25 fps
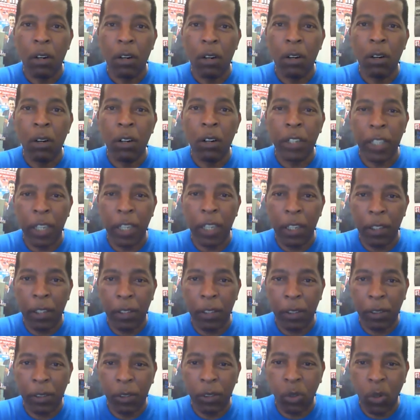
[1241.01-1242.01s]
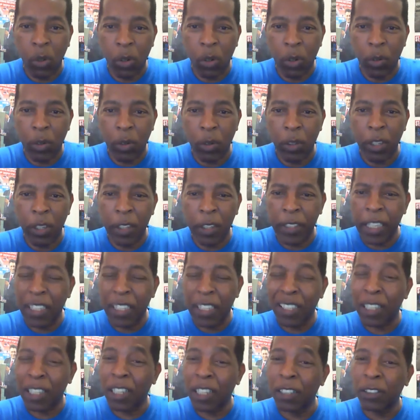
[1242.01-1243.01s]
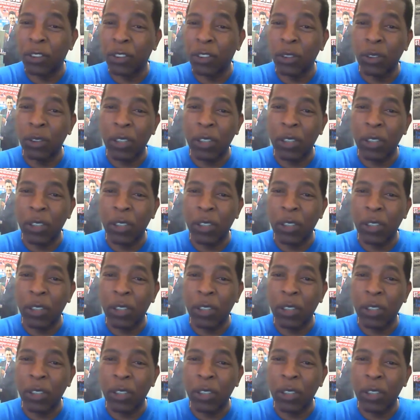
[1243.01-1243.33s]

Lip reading: Okay, so you said it got too